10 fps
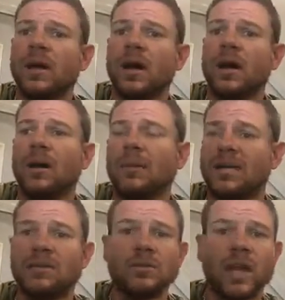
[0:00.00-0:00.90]

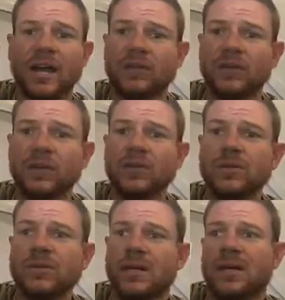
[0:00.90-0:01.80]
I do like
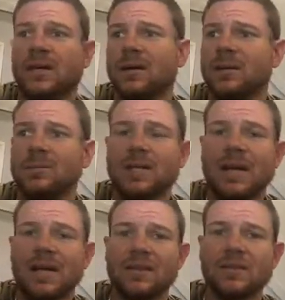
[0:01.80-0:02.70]
fruits.
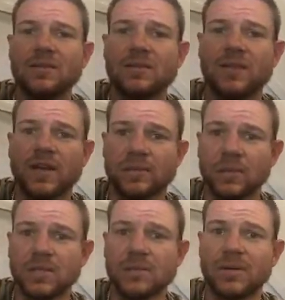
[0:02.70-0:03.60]
Not the hugest fan of
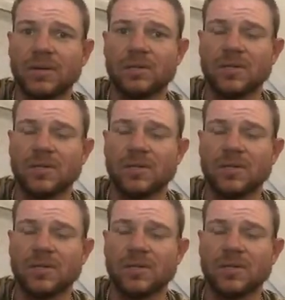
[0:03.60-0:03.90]
protein bars,